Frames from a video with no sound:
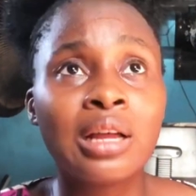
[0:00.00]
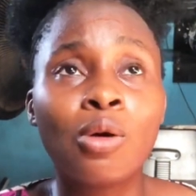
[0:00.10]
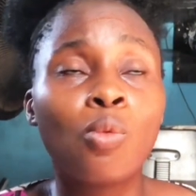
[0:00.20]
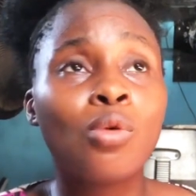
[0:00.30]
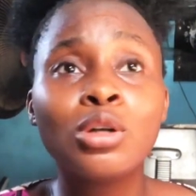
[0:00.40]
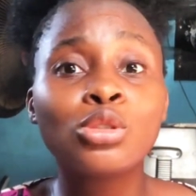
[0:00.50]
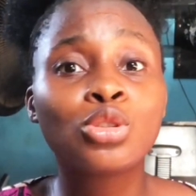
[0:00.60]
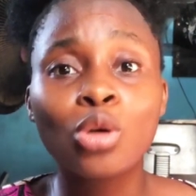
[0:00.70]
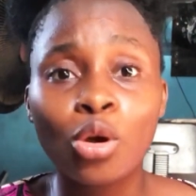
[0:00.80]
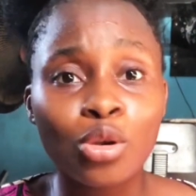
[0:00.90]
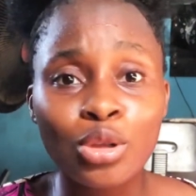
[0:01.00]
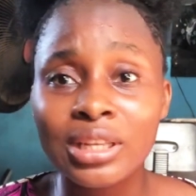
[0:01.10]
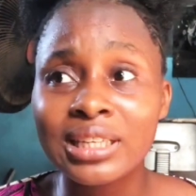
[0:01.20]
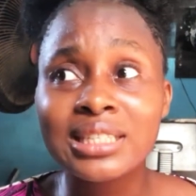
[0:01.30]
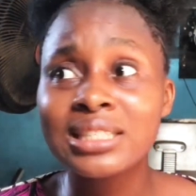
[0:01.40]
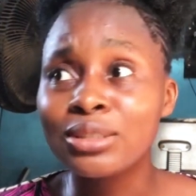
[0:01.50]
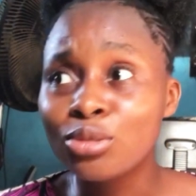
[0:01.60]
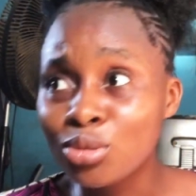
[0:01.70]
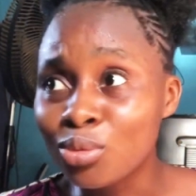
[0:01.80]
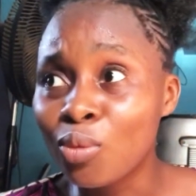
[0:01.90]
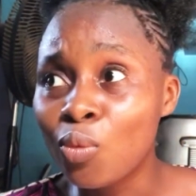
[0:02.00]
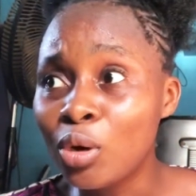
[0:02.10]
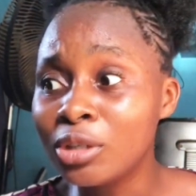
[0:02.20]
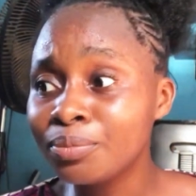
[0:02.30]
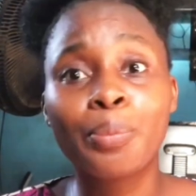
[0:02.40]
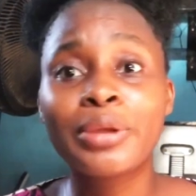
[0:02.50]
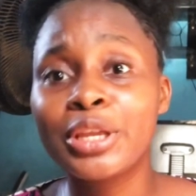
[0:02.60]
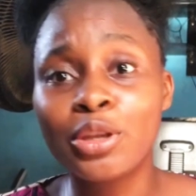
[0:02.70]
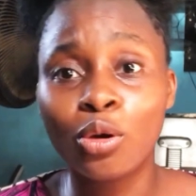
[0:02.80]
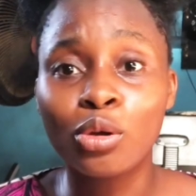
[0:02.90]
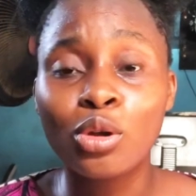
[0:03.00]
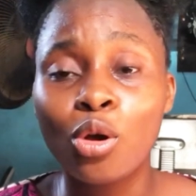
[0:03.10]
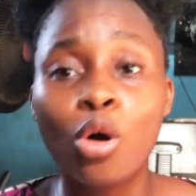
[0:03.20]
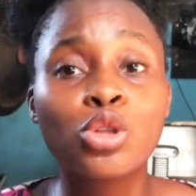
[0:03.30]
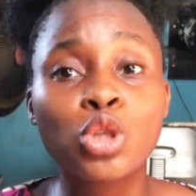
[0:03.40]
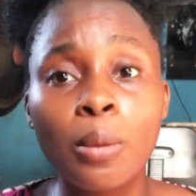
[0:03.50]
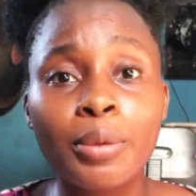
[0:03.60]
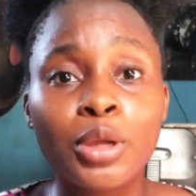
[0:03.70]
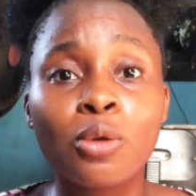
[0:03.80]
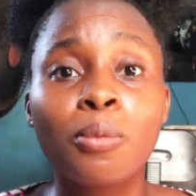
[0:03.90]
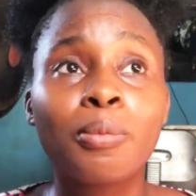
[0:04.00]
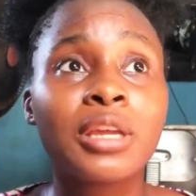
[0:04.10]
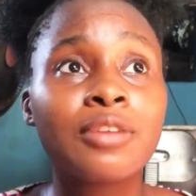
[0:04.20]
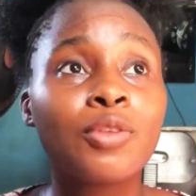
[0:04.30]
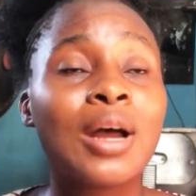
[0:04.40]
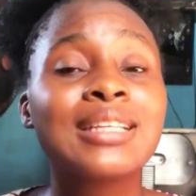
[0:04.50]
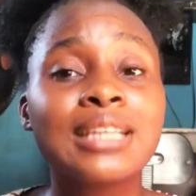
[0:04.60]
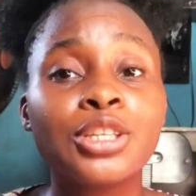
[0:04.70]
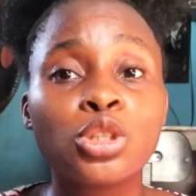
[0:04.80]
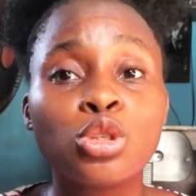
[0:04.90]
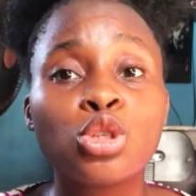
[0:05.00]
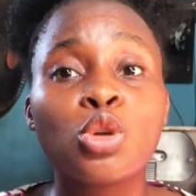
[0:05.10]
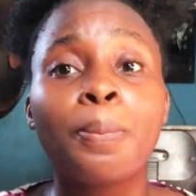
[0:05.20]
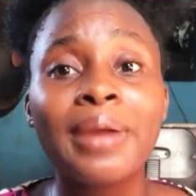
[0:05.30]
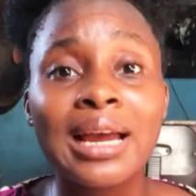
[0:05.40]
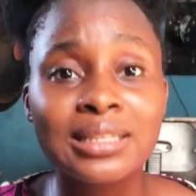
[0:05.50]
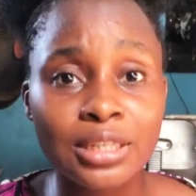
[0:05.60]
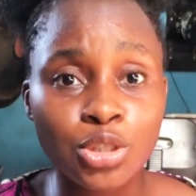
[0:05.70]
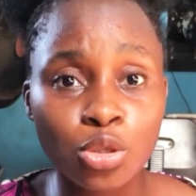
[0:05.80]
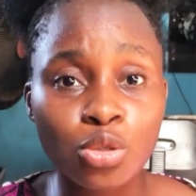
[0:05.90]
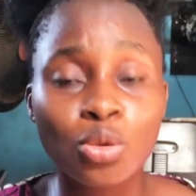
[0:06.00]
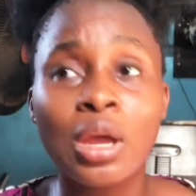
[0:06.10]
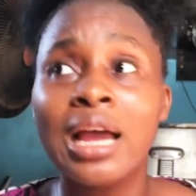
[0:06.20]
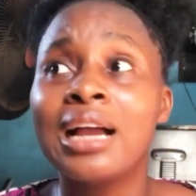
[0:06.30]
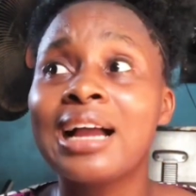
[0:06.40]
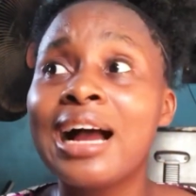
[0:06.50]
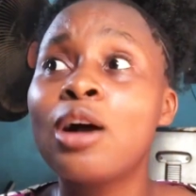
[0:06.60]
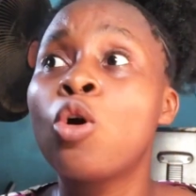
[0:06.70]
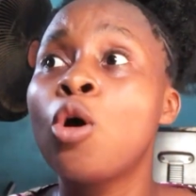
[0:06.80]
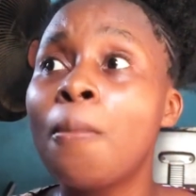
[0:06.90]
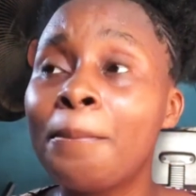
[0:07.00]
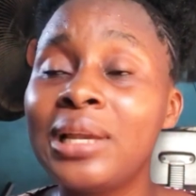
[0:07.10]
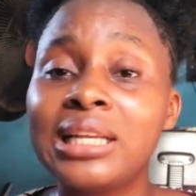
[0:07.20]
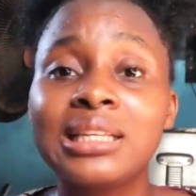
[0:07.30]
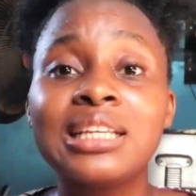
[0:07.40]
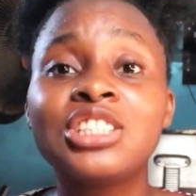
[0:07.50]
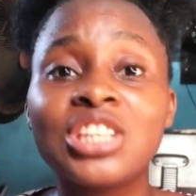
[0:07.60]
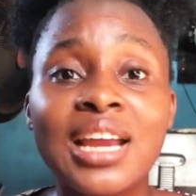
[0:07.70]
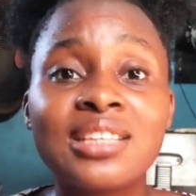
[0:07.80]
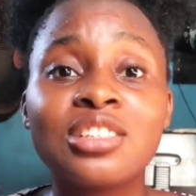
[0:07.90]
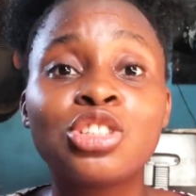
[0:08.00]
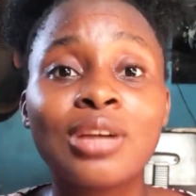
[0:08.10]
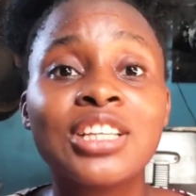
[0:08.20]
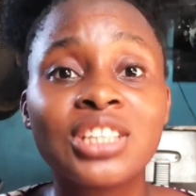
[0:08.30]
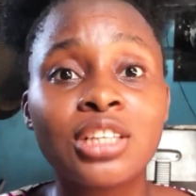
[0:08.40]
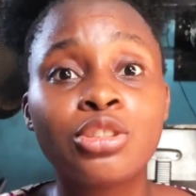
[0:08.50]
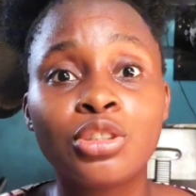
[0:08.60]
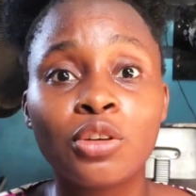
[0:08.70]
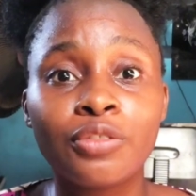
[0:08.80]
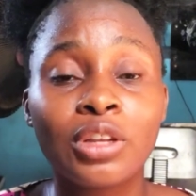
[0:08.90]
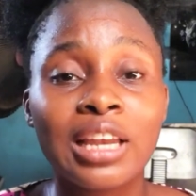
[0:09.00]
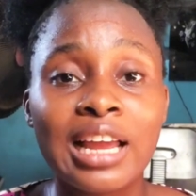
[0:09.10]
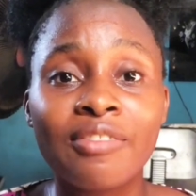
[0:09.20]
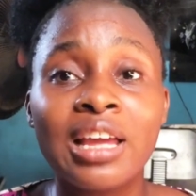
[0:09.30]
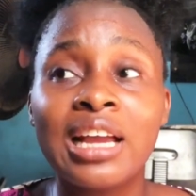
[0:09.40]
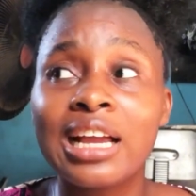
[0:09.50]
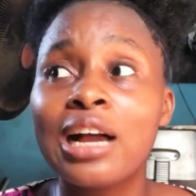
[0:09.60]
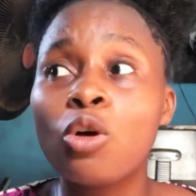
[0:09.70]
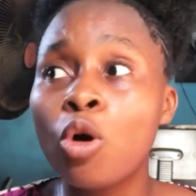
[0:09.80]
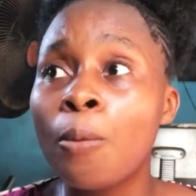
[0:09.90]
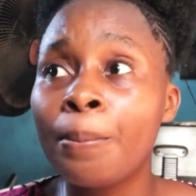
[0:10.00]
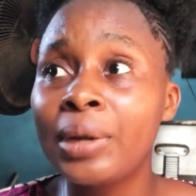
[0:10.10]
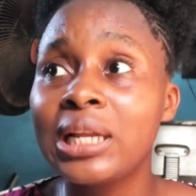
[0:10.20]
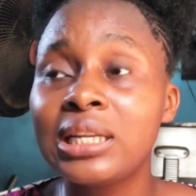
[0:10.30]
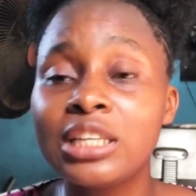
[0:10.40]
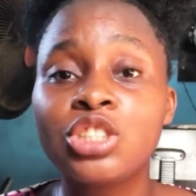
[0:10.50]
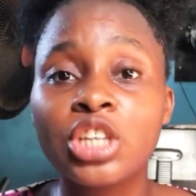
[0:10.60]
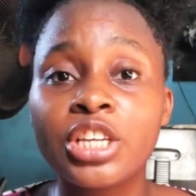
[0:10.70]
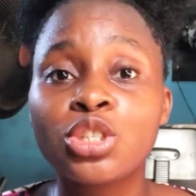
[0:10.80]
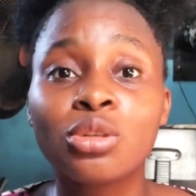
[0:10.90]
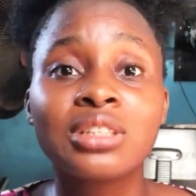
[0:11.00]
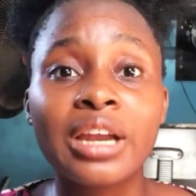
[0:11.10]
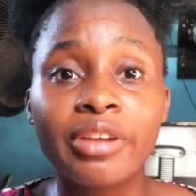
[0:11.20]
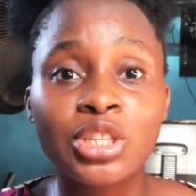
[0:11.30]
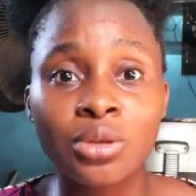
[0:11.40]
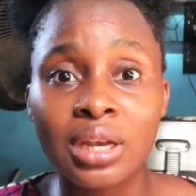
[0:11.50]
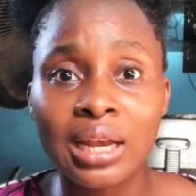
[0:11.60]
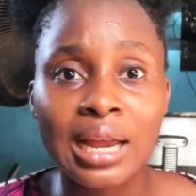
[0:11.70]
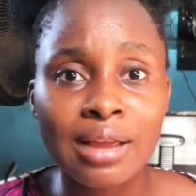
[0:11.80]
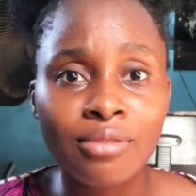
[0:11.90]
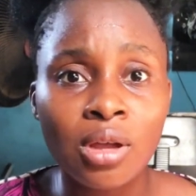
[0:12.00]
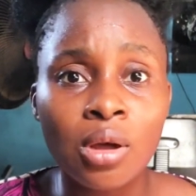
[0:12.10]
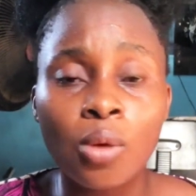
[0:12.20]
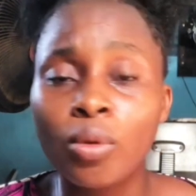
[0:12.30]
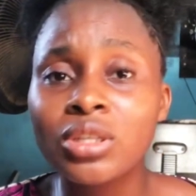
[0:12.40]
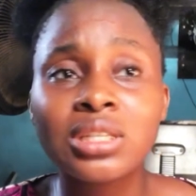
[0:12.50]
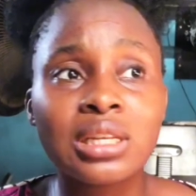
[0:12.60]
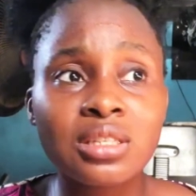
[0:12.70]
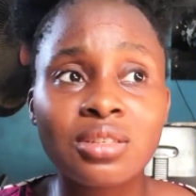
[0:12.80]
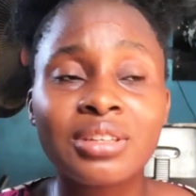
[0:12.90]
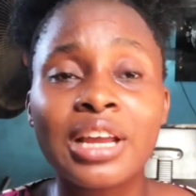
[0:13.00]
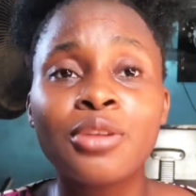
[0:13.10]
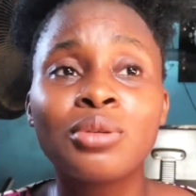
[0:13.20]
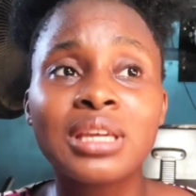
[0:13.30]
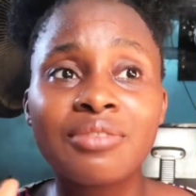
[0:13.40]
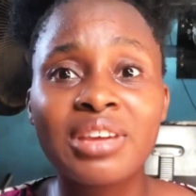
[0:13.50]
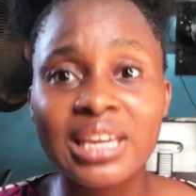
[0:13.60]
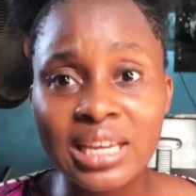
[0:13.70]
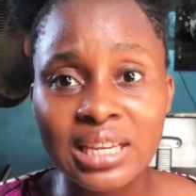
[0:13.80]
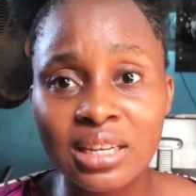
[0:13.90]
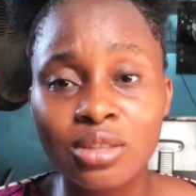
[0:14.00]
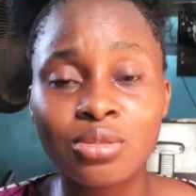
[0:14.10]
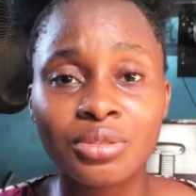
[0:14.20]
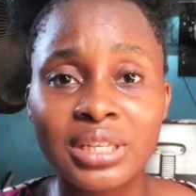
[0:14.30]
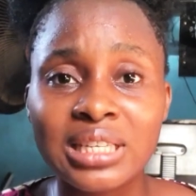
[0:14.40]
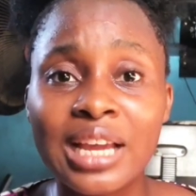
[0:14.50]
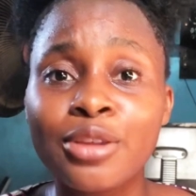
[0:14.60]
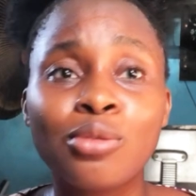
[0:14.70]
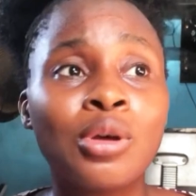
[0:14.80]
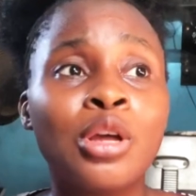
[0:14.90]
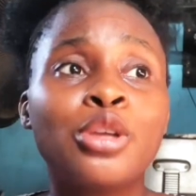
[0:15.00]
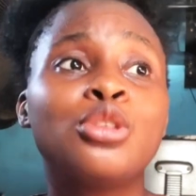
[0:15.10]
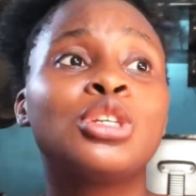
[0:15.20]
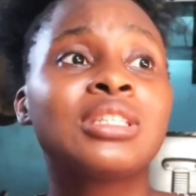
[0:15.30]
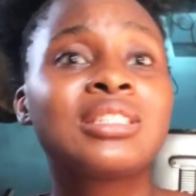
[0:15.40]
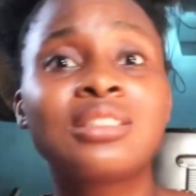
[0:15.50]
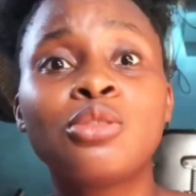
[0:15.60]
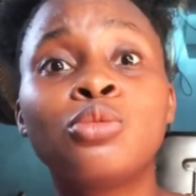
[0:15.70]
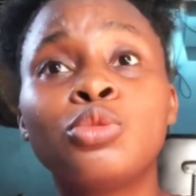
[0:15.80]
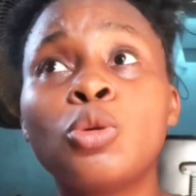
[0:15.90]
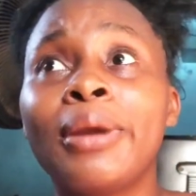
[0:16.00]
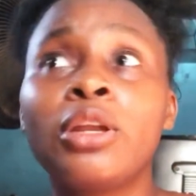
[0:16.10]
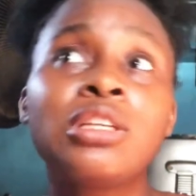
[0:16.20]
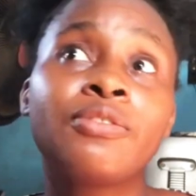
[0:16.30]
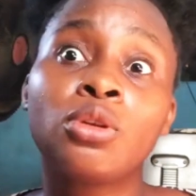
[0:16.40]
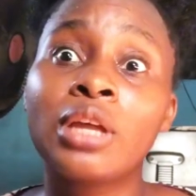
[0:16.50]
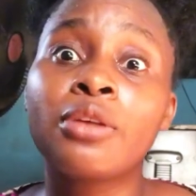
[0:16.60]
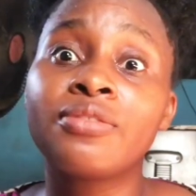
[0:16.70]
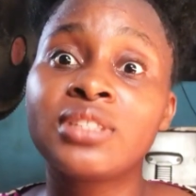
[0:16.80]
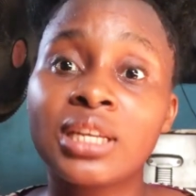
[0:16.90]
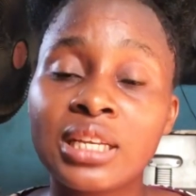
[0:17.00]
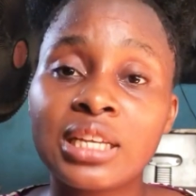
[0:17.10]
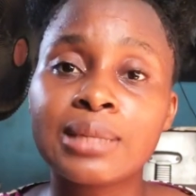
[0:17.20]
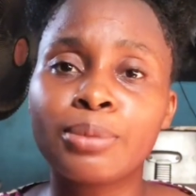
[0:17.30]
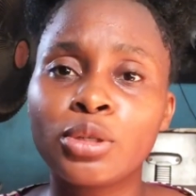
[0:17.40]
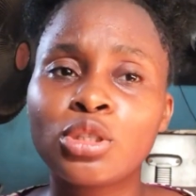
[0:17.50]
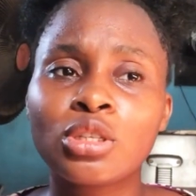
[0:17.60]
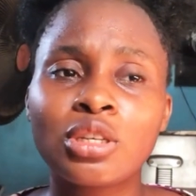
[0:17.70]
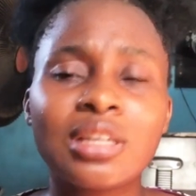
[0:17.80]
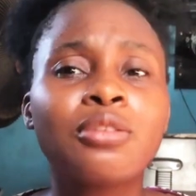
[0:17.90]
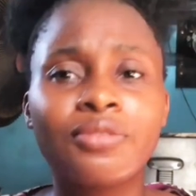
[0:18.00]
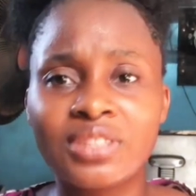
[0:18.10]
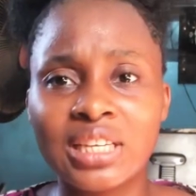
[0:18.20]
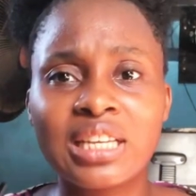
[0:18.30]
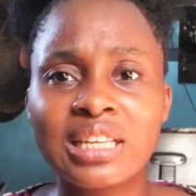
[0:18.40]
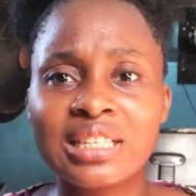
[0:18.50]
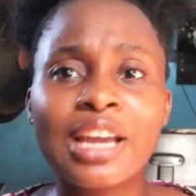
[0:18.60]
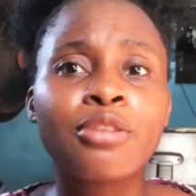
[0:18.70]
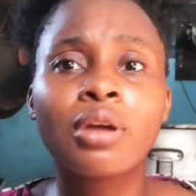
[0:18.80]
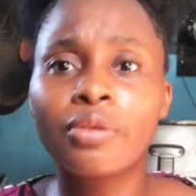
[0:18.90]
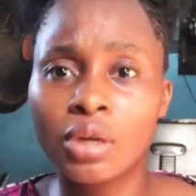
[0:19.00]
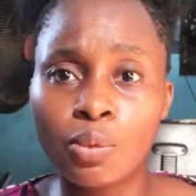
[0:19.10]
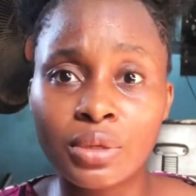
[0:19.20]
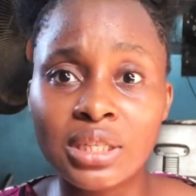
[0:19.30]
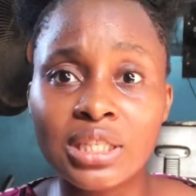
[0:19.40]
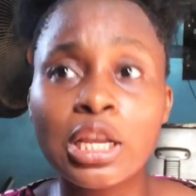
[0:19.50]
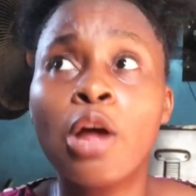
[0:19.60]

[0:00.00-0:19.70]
One talk you listen to, one opinion or topic you give your attention to, you pay attention to, can completely change the trajectory of your life, can completely change your direction in life. Once you listen to it and you give heed to it, and you might not even know that you've taken it, but you've taken it and you are running with it.